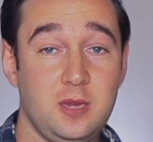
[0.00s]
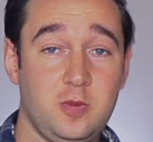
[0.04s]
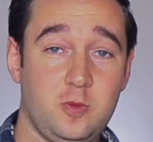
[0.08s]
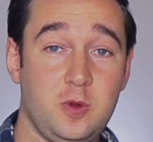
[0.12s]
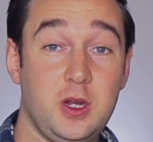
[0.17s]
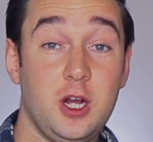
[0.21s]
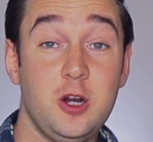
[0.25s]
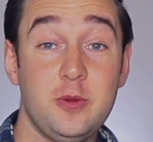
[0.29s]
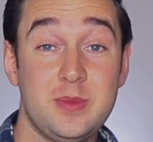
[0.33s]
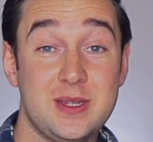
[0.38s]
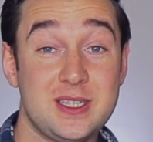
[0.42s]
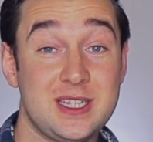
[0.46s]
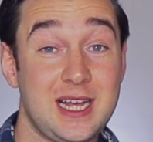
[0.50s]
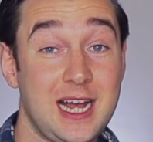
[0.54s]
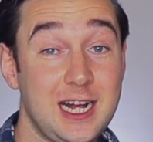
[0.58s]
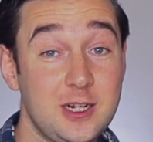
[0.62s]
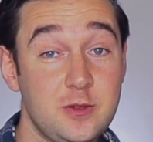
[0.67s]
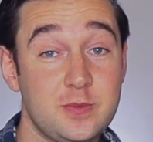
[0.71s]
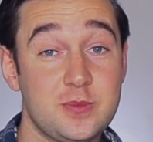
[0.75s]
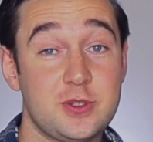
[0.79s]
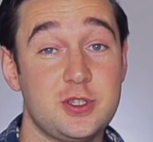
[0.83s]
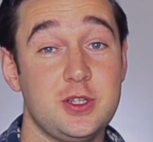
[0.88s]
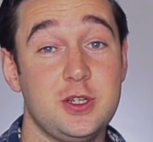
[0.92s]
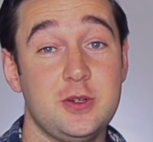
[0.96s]
We hope this
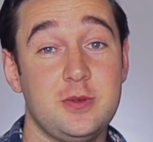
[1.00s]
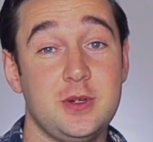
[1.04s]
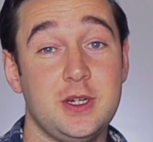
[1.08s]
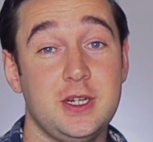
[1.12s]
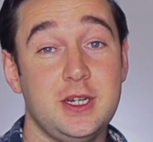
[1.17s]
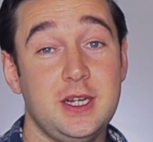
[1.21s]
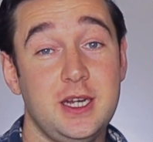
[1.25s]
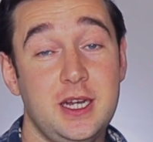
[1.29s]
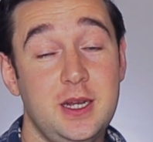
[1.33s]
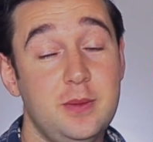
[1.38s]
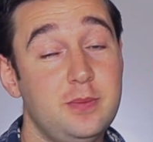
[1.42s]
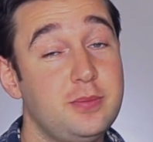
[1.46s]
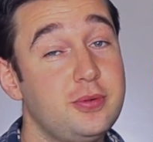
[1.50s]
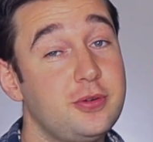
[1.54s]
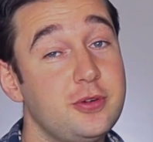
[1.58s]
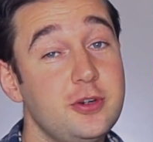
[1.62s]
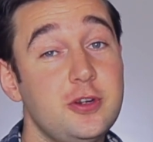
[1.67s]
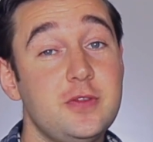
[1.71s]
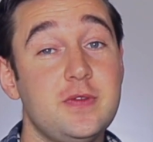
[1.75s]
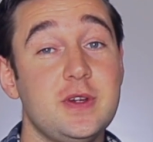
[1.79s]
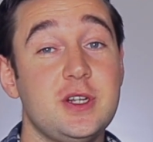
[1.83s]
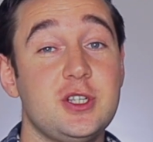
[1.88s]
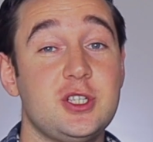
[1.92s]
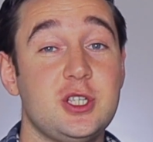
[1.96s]
helps you
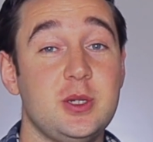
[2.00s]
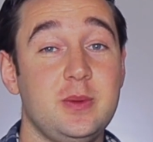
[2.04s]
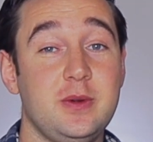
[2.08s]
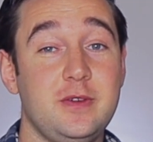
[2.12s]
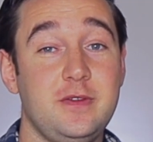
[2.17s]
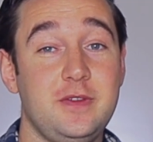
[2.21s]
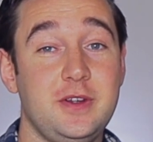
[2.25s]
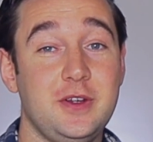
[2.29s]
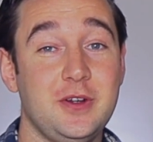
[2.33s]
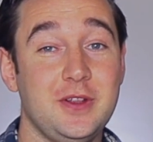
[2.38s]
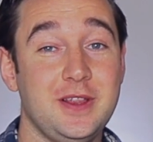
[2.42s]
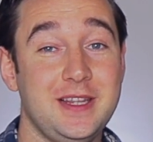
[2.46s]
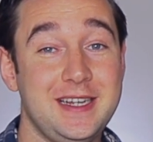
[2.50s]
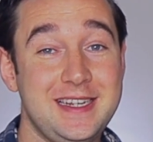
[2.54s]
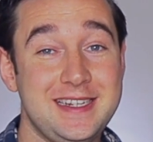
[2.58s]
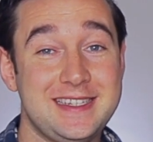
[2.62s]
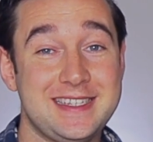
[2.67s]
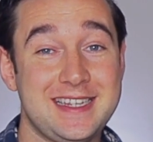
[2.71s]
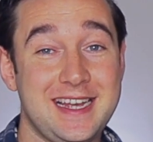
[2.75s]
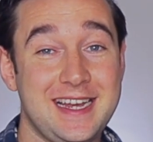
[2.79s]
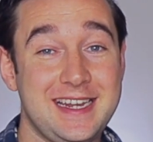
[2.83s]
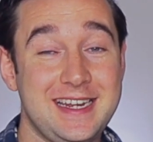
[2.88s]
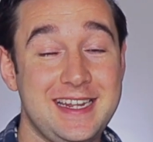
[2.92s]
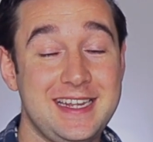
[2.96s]
improving some of your lead
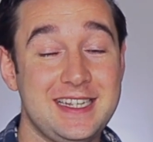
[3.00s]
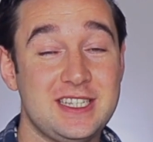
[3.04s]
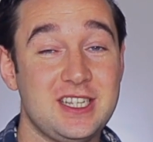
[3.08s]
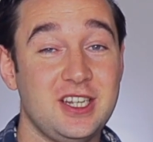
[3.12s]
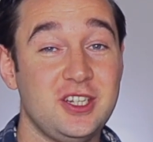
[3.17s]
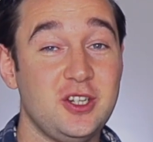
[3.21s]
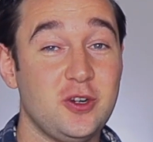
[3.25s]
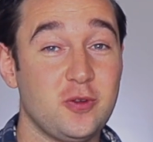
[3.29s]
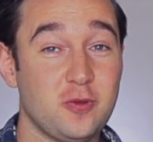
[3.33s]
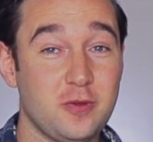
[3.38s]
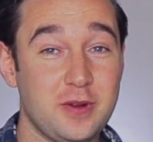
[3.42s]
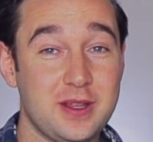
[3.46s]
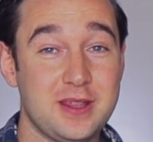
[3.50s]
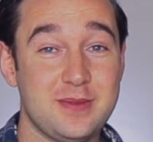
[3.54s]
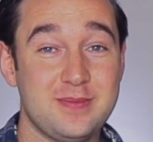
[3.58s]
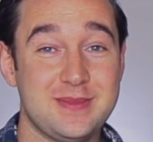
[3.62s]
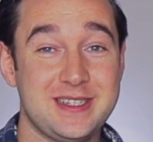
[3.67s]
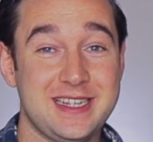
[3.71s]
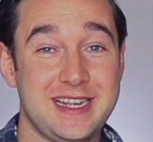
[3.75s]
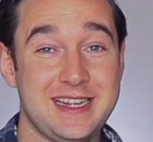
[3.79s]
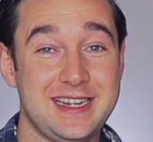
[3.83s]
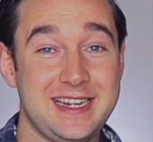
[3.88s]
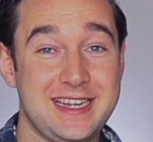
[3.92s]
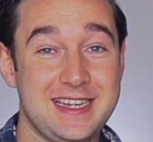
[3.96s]
techniques and your rhythm
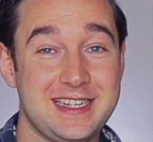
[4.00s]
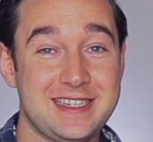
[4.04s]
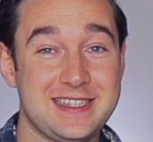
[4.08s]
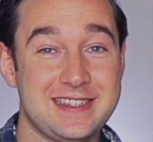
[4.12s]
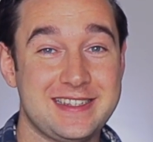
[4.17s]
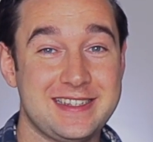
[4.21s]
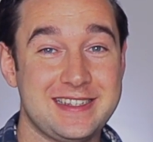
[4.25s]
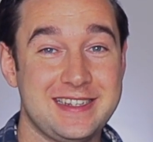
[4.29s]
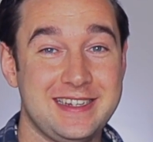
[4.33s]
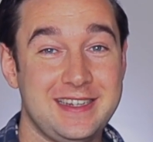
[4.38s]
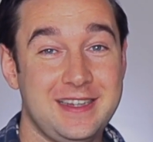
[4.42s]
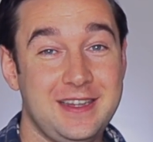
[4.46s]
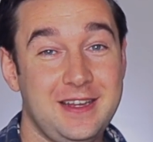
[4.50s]
techniques.